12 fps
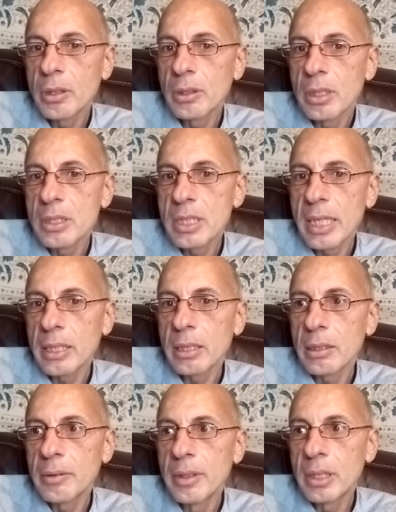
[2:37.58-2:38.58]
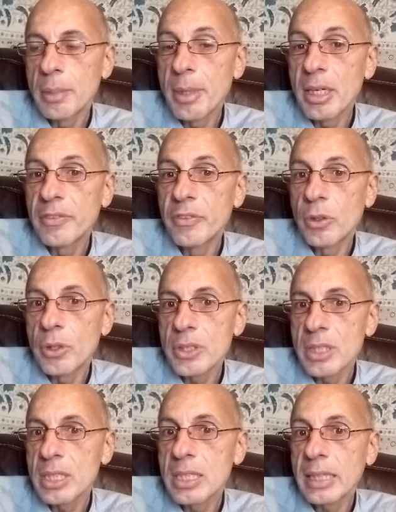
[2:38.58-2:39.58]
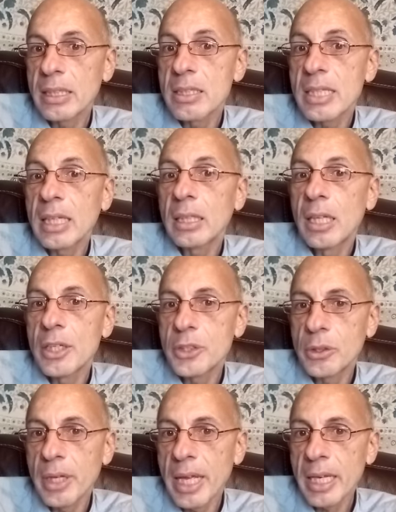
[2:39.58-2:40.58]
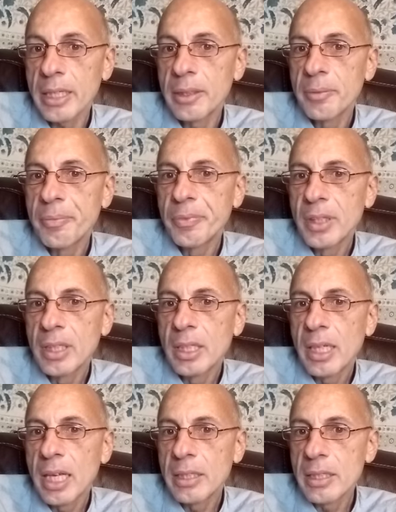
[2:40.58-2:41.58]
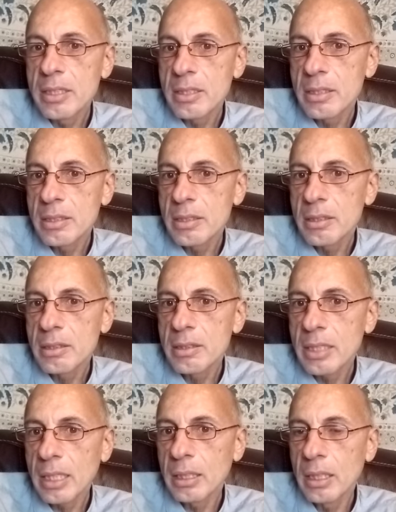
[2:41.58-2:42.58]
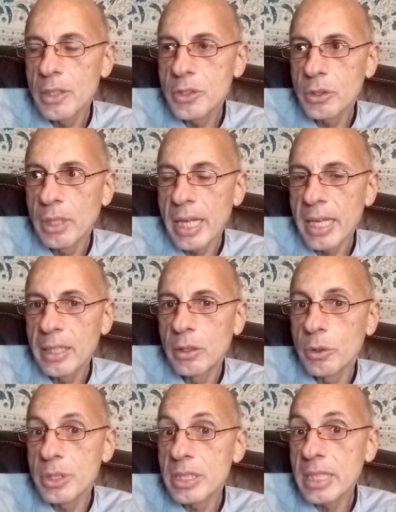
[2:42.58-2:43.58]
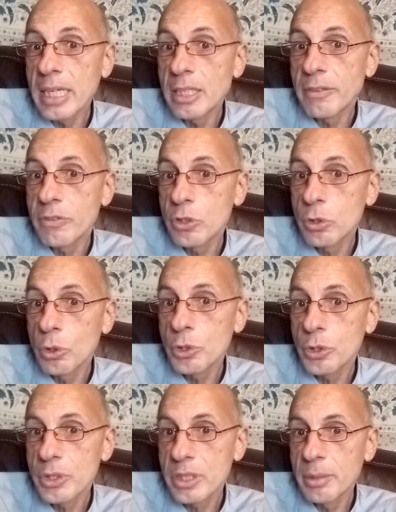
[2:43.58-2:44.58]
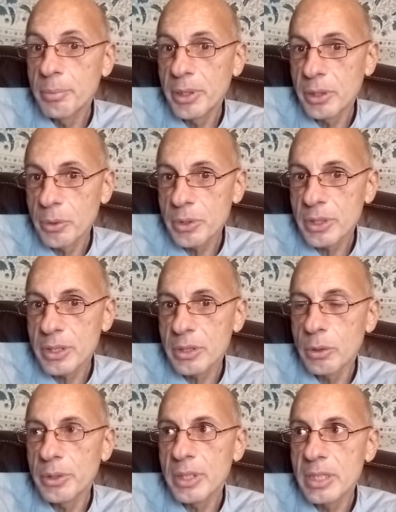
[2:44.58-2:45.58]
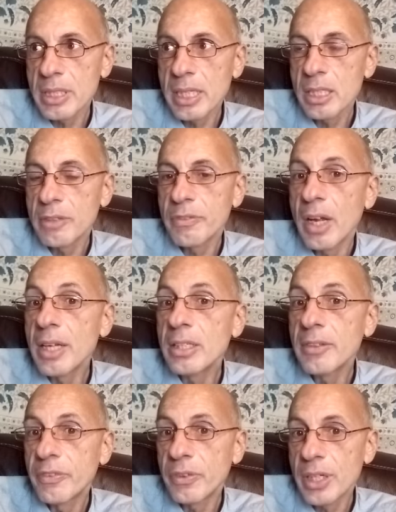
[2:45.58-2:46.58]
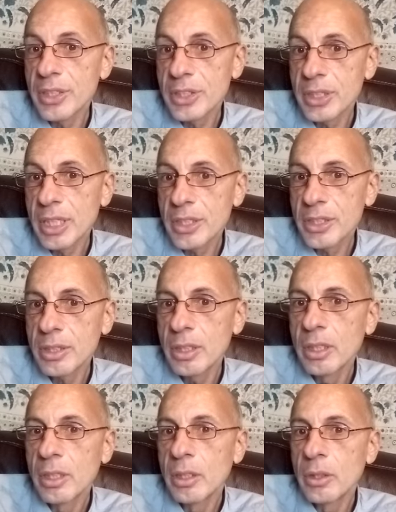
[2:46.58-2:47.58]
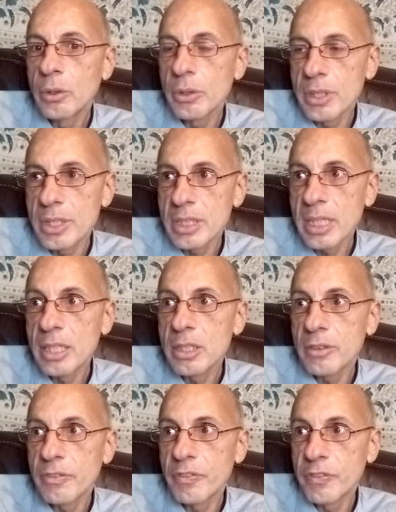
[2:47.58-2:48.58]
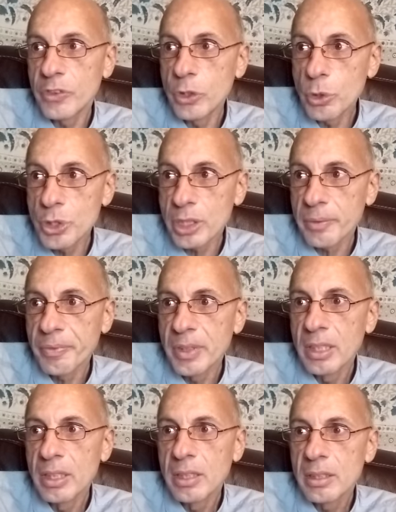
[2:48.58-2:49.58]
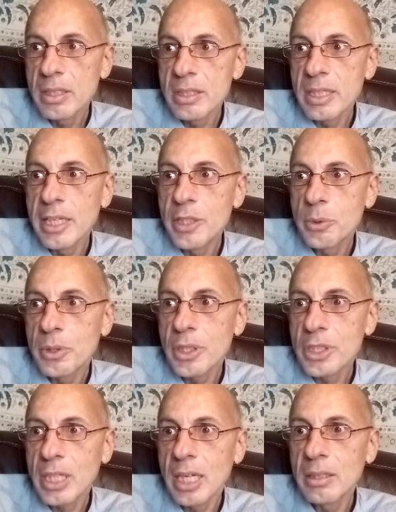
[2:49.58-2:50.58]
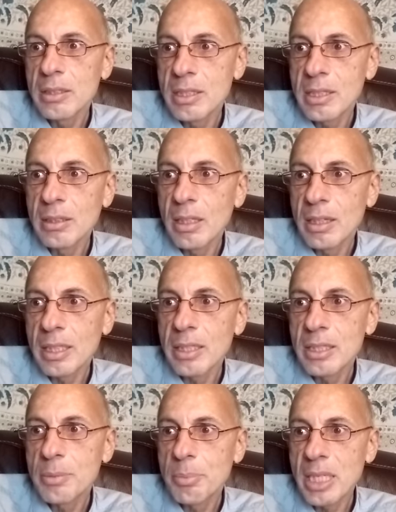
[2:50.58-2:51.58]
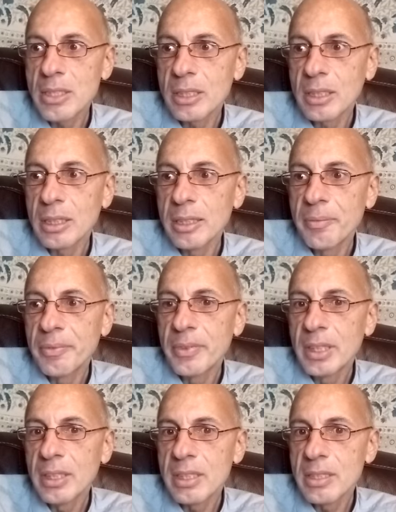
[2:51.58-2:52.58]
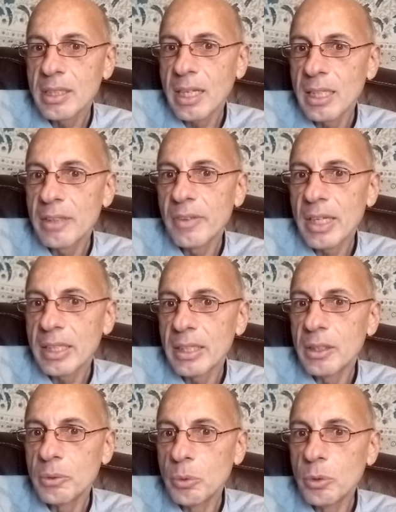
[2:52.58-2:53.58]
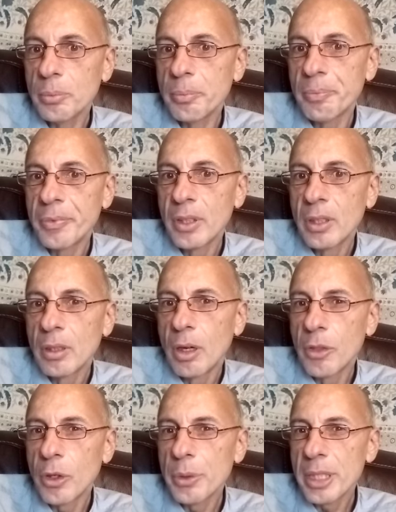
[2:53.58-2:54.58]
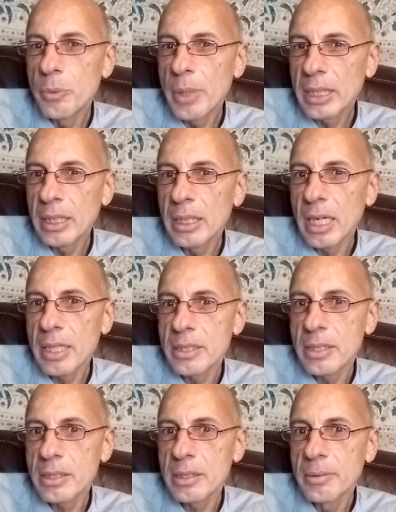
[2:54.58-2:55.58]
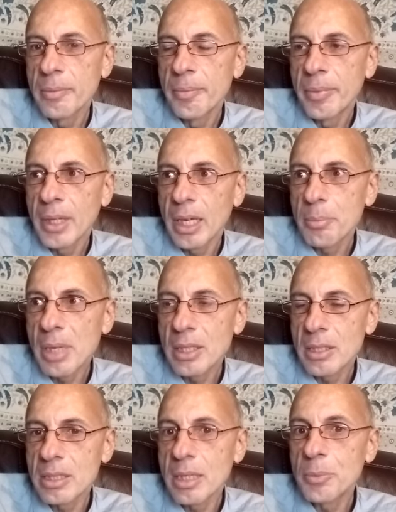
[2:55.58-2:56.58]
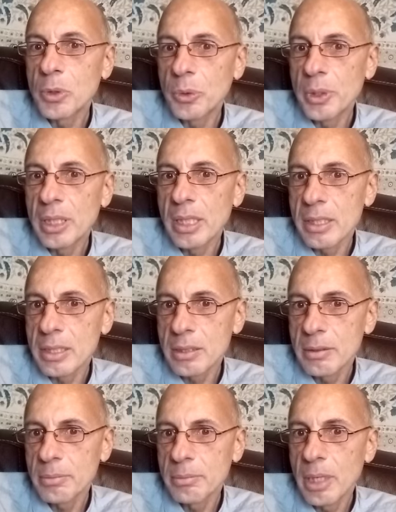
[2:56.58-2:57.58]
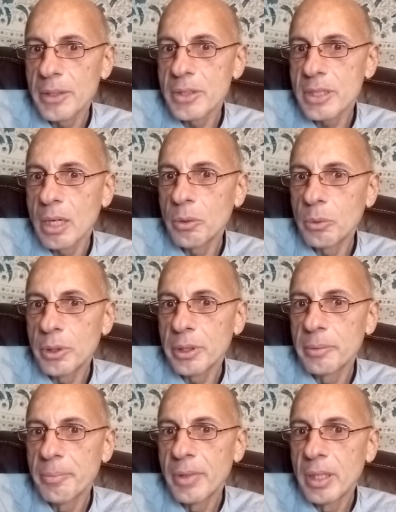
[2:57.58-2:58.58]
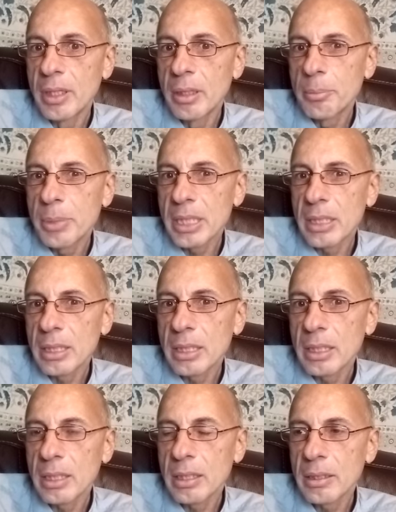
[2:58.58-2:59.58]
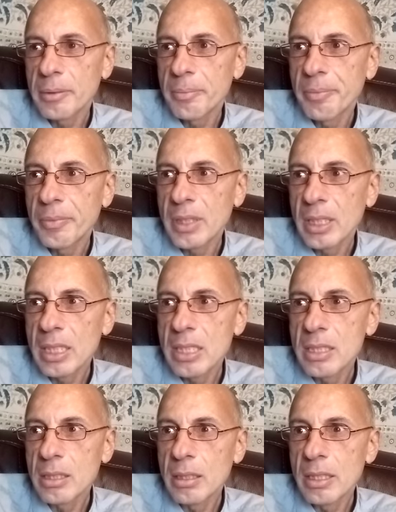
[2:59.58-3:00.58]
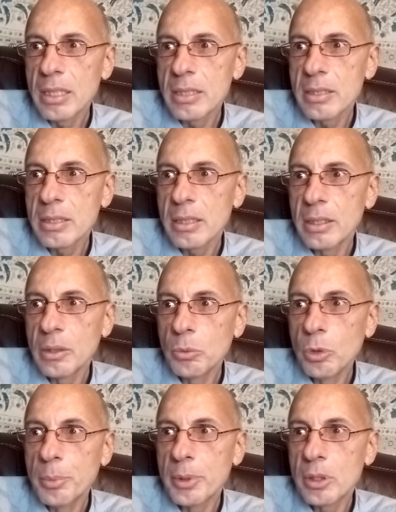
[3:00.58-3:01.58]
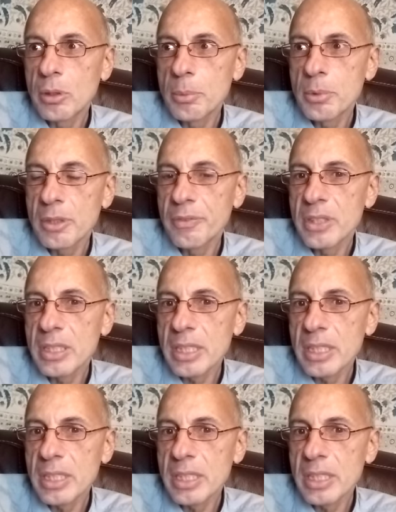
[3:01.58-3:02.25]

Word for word: It's like a the metaphor is it's like a psychological egg. And this psychological egg or stage of social symbiosis or the stage of undifferentiation or the stage of fusion, the stage where the child still thinks basically he's kind of like in the womb, although he recognizes I mean, to some degree, that his mother's outward, but uh, he still thinks in the womb in terms of his